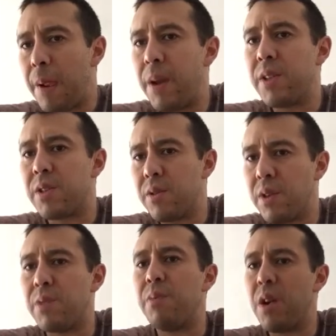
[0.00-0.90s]

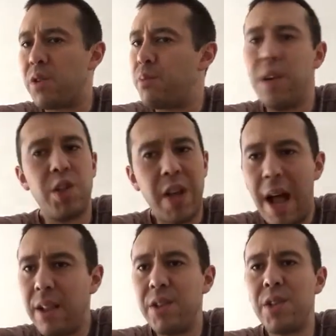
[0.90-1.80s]
There's been
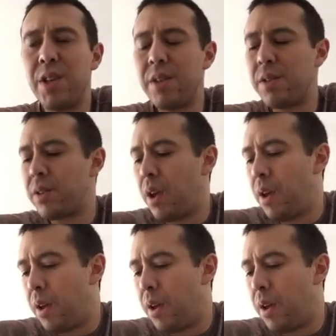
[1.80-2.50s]
challenges.